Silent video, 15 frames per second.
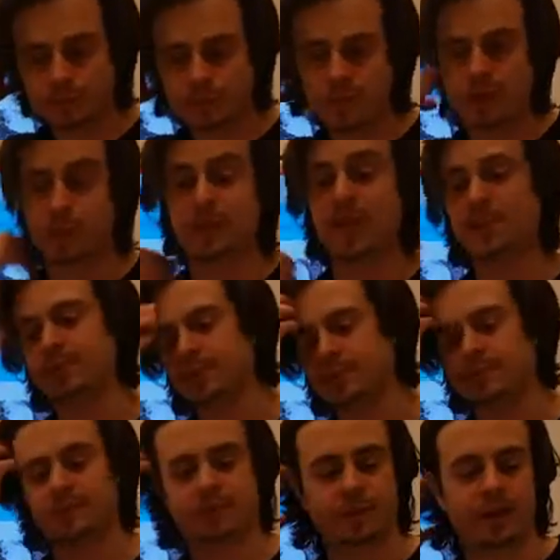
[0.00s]
the
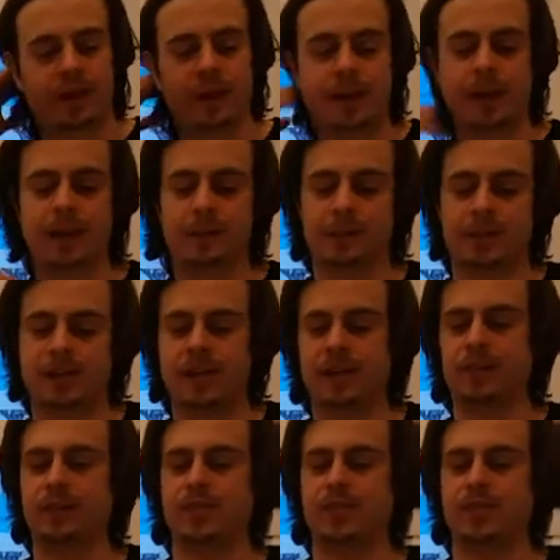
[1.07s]
people, for the 99%.